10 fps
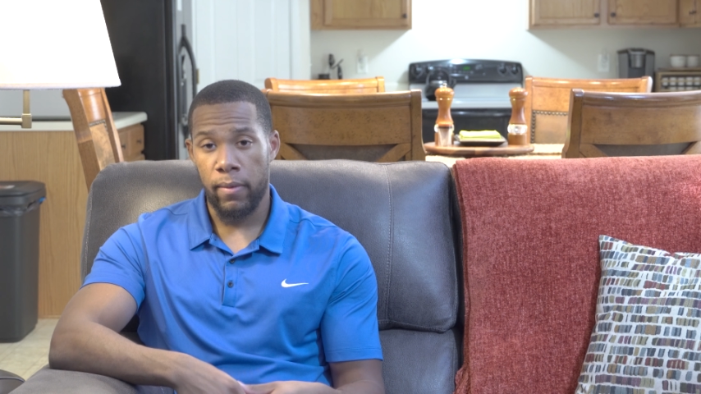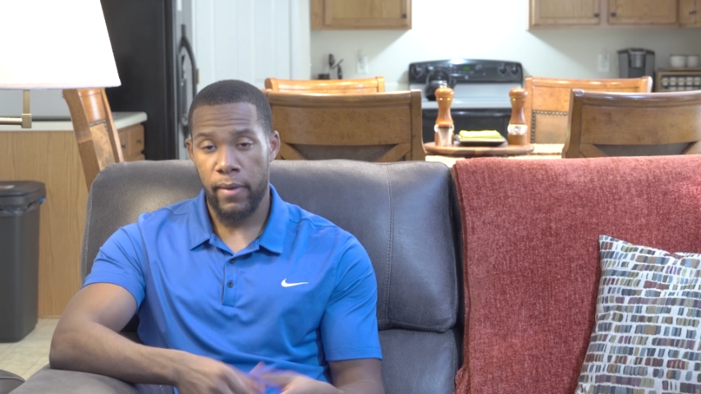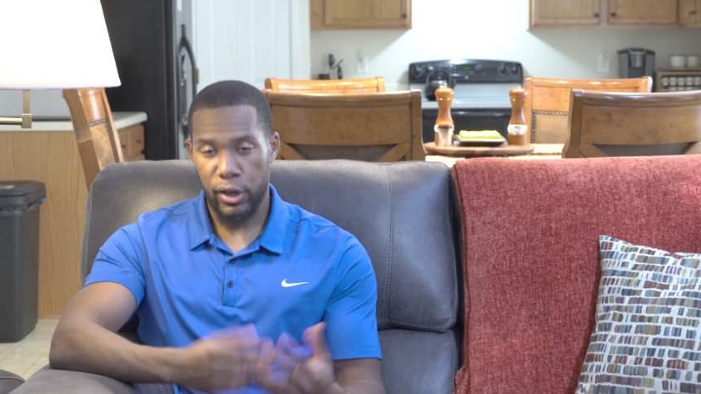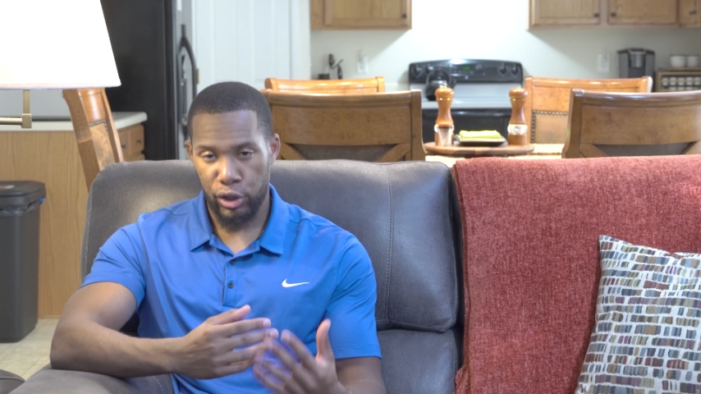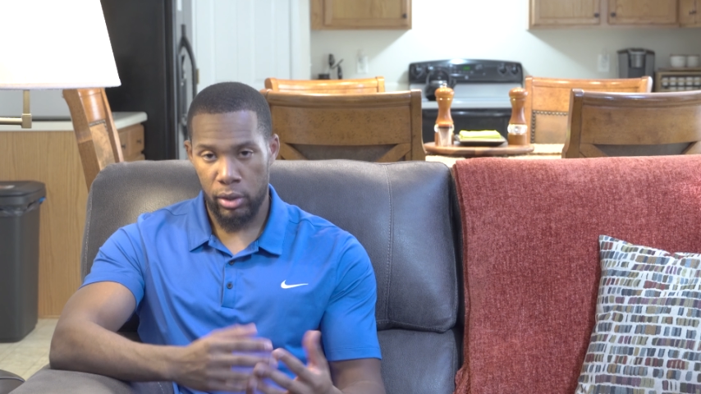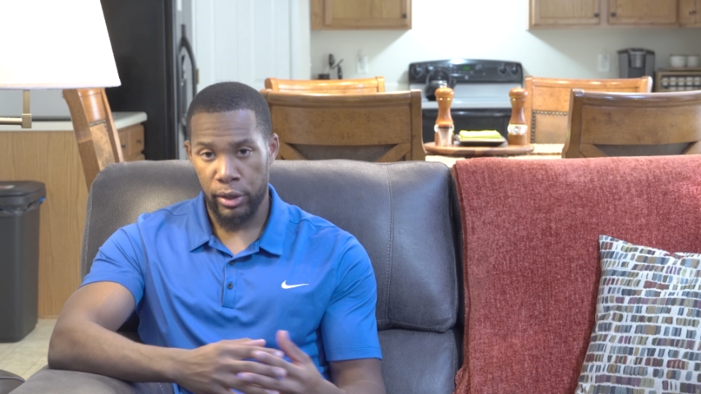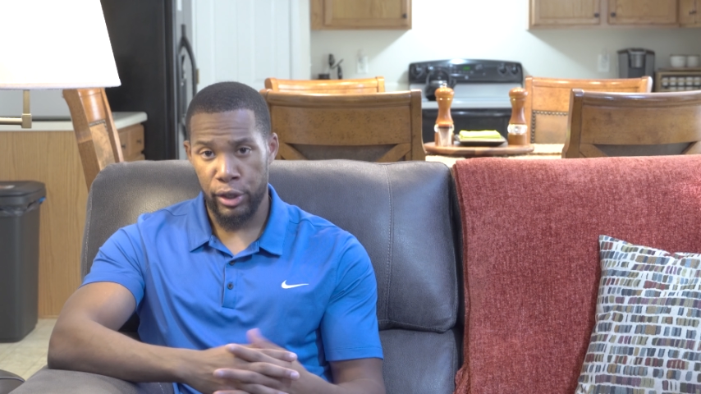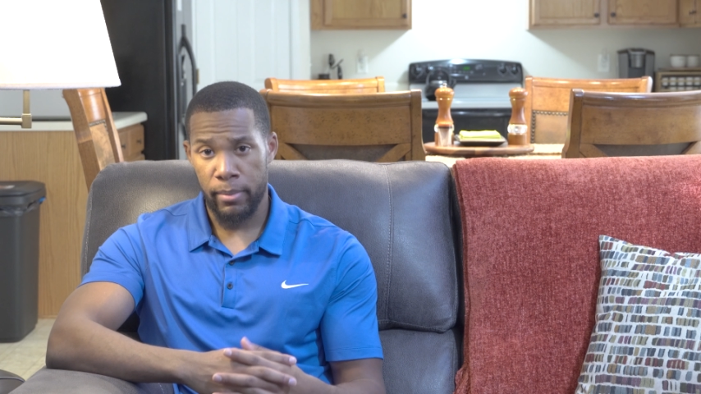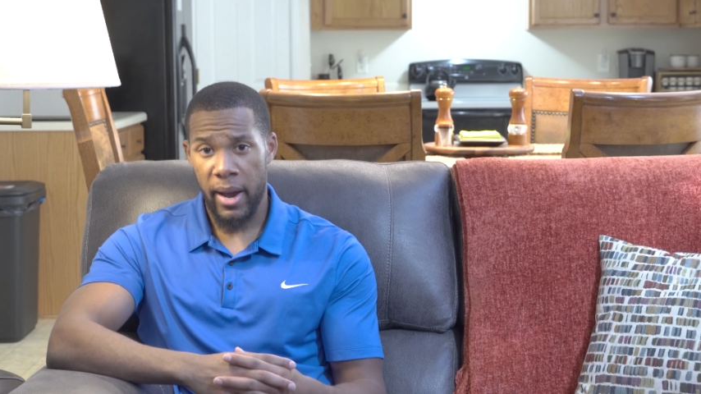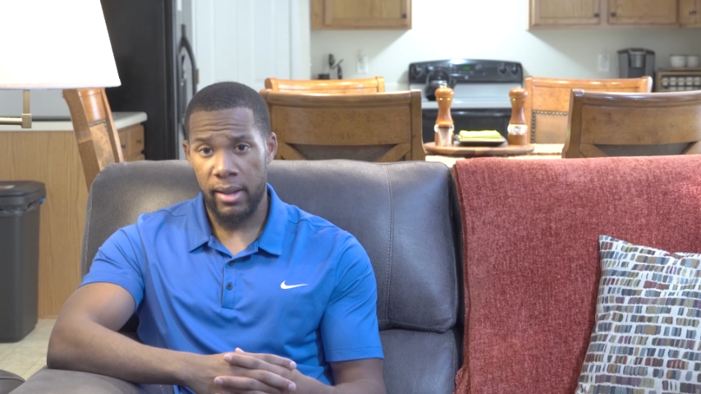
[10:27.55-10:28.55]
affects your,
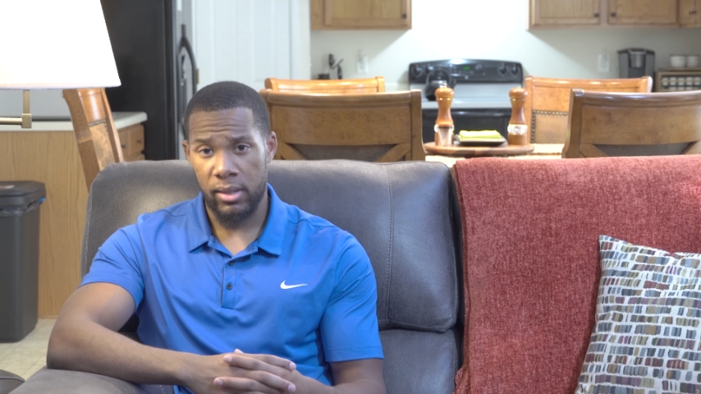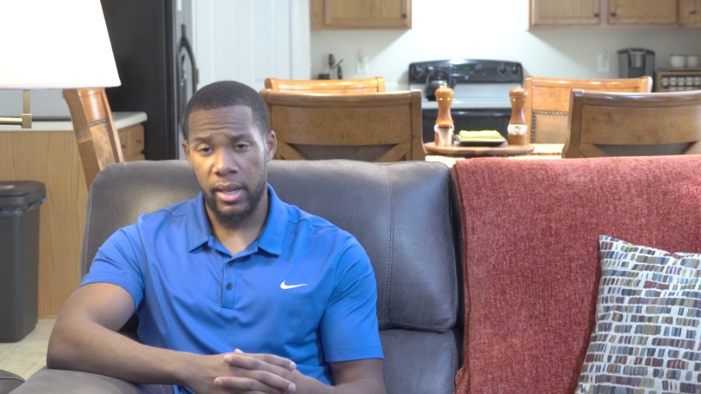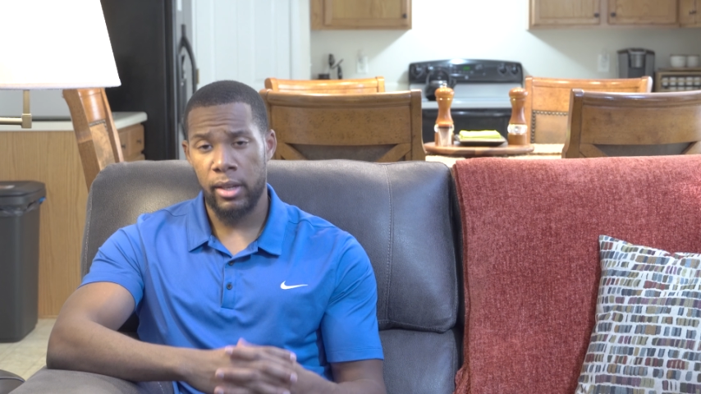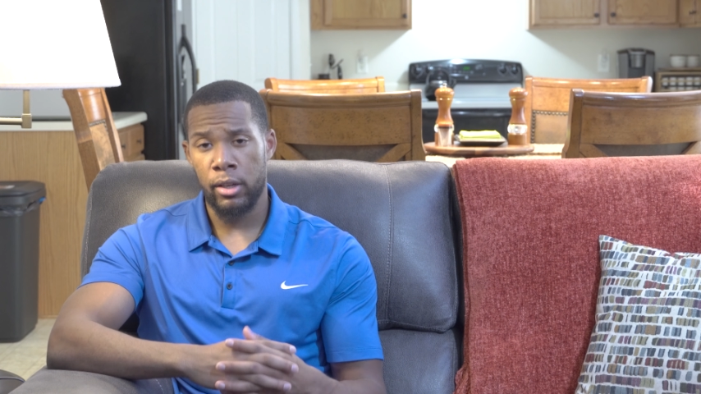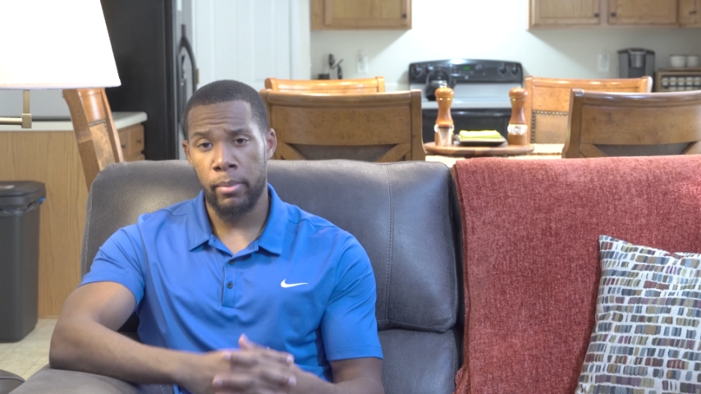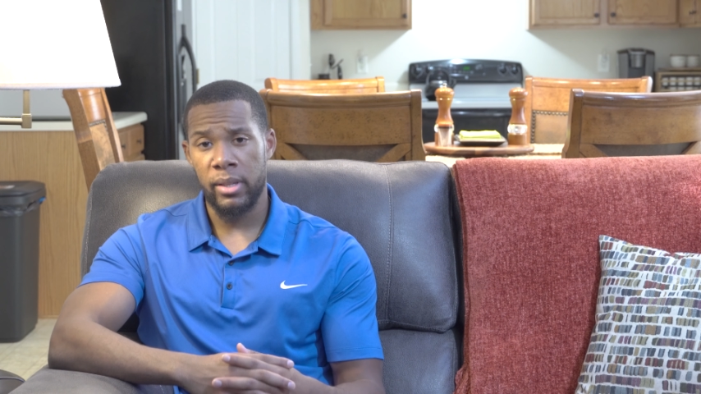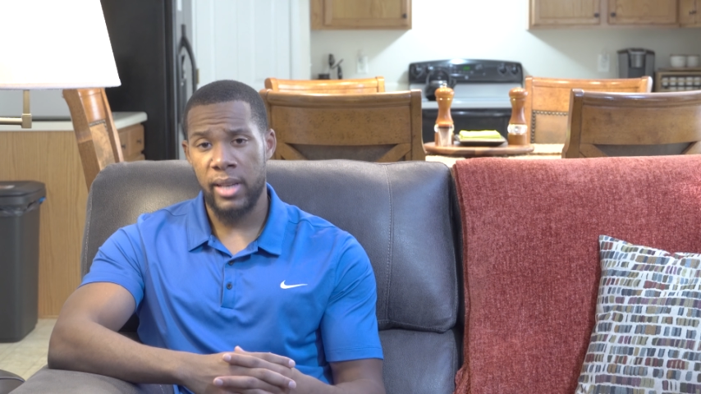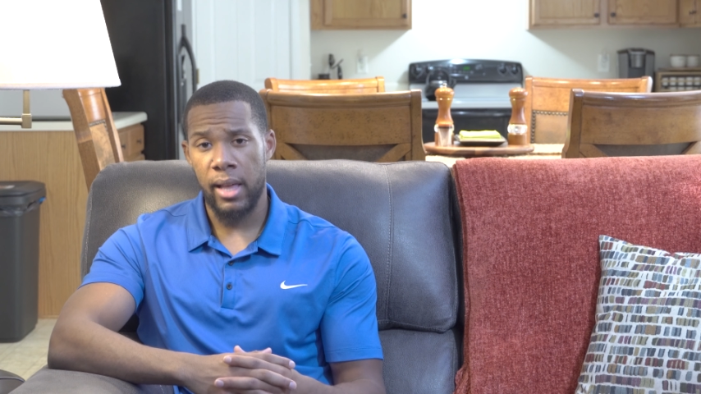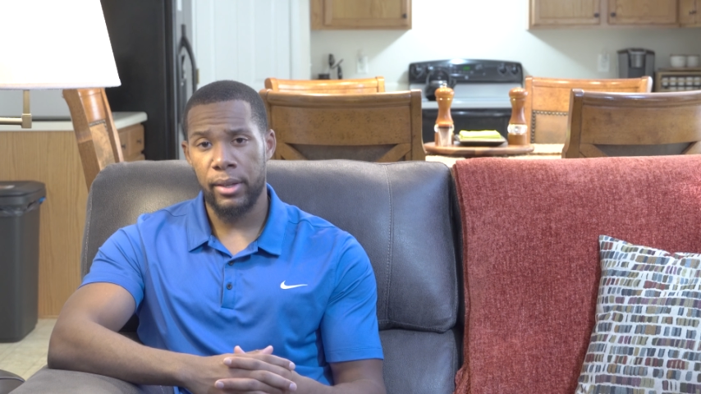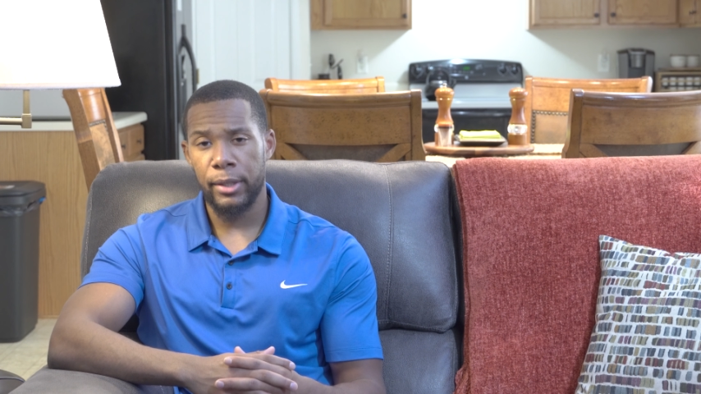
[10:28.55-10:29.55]
your mindset, your
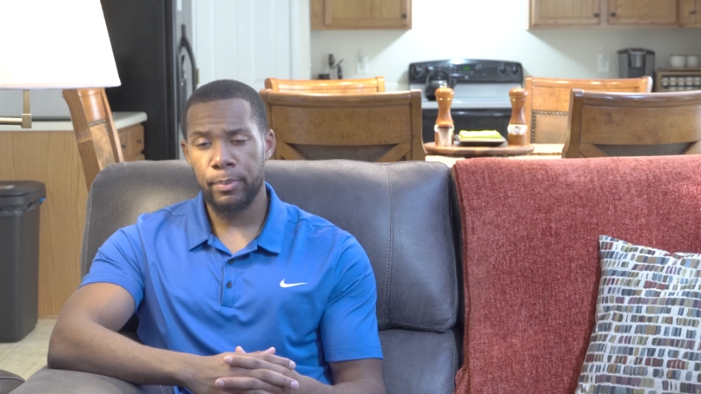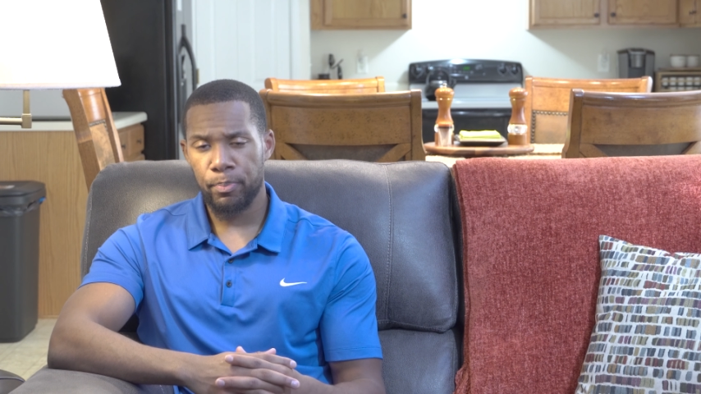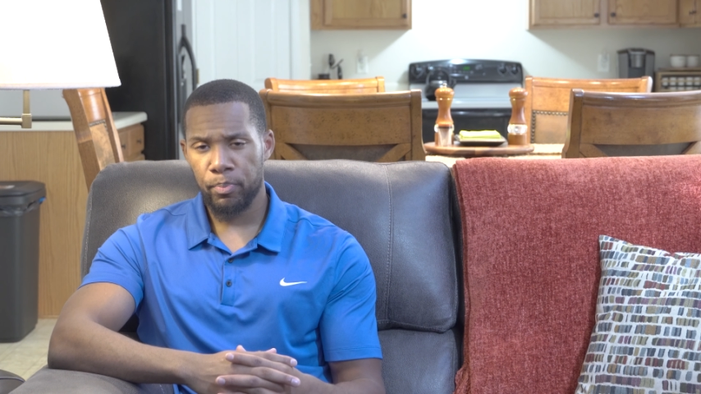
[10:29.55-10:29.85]
mentality.